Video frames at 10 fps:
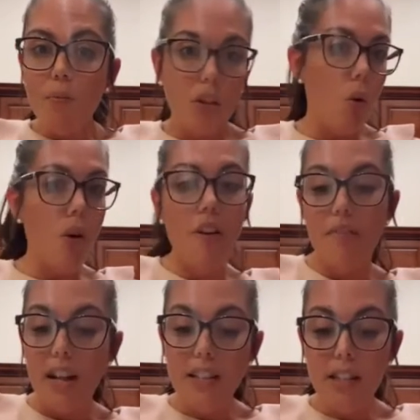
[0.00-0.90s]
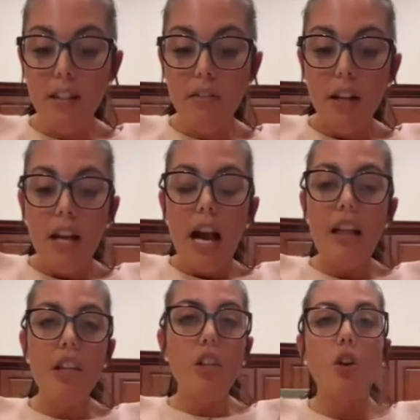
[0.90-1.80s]
or inventive.
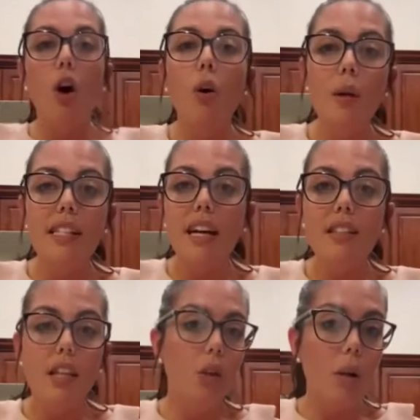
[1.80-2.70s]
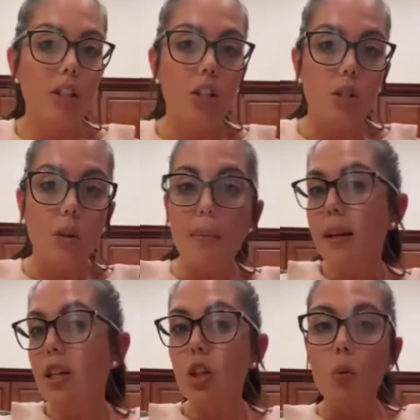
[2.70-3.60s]
And then you're always asking questions, right?
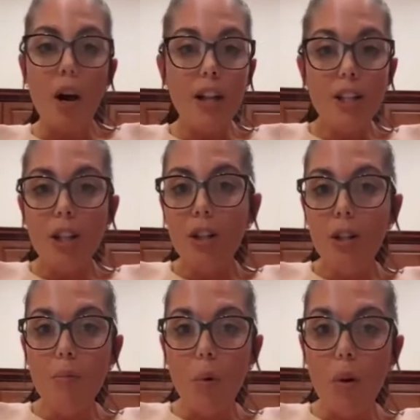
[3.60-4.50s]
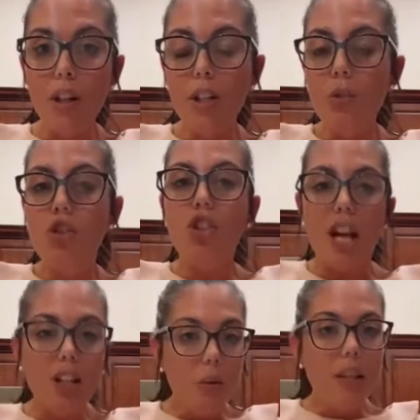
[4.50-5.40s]
Because you're wanting to learn more. You
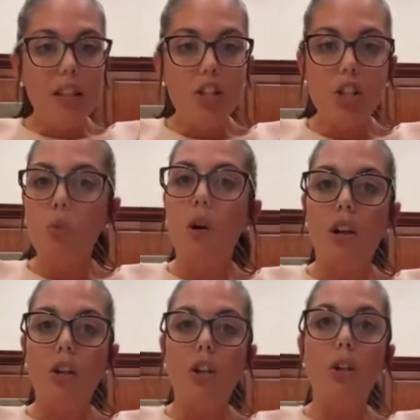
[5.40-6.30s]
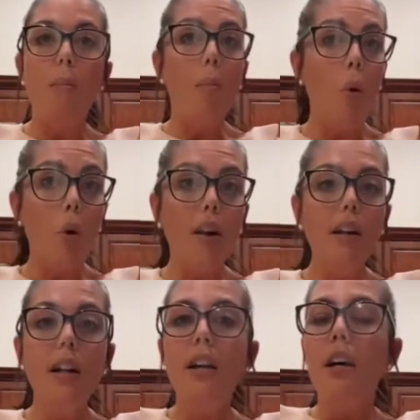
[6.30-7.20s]
genuinely just want to learn
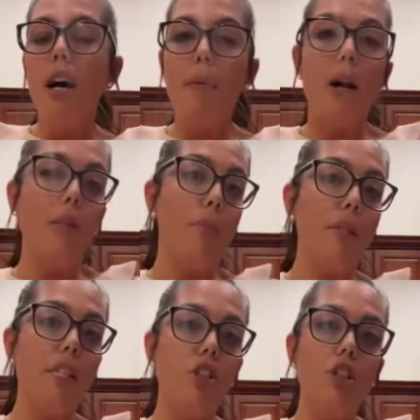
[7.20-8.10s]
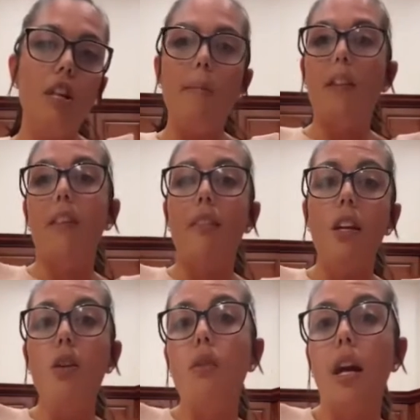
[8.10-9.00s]
more about the position, about the
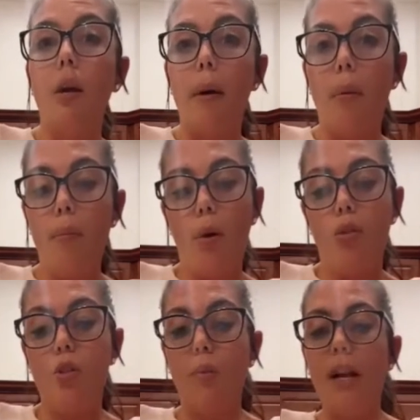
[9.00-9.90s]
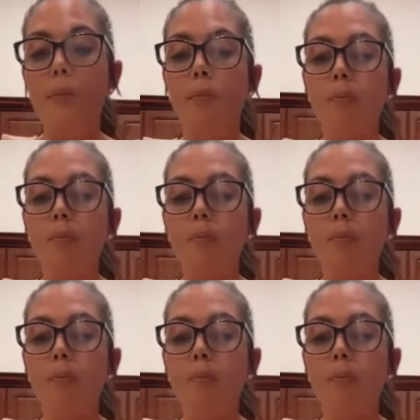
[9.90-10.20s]
thing you care about most, right?